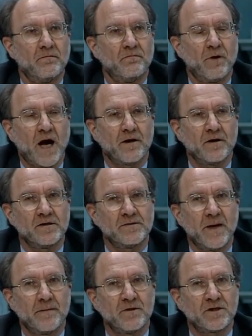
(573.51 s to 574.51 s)

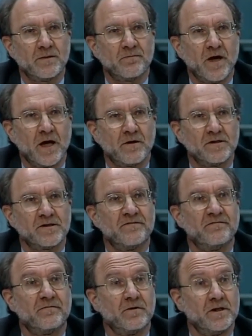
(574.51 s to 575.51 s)
records, membership records
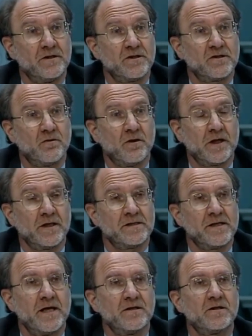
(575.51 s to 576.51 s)
of religious
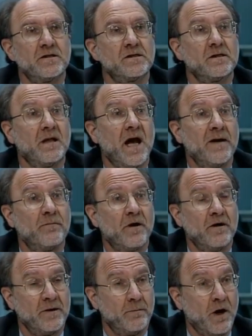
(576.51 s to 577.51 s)
organizations.
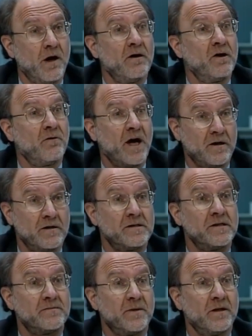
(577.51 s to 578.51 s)
Library borrowing records
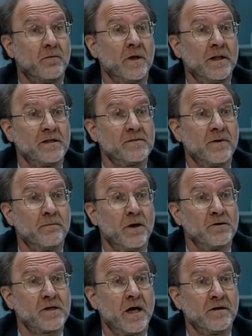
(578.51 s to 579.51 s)
has been the one that's been
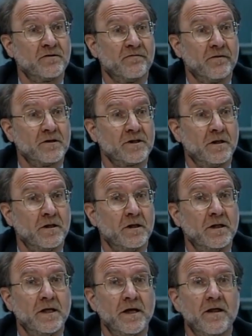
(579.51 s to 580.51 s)
most controversial.
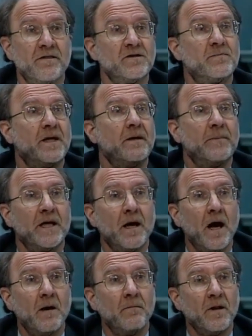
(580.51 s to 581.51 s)
There's been a big
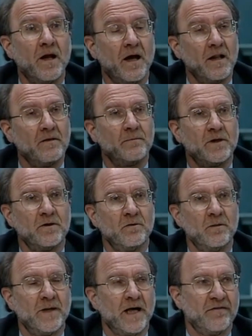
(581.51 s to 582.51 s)

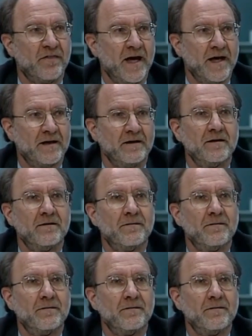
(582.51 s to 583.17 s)
hullabaloo about that,